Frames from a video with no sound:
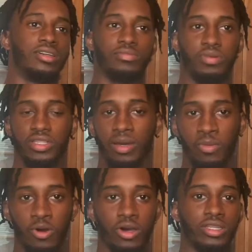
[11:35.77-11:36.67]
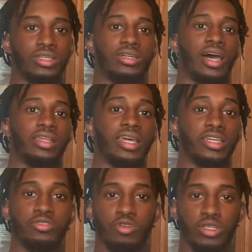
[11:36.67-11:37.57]
put them on to how they
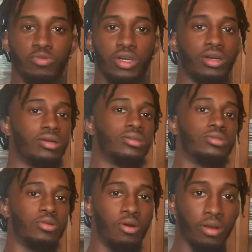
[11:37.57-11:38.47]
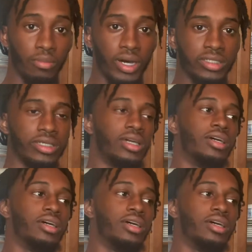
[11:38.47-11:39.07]
can dress well on a budget.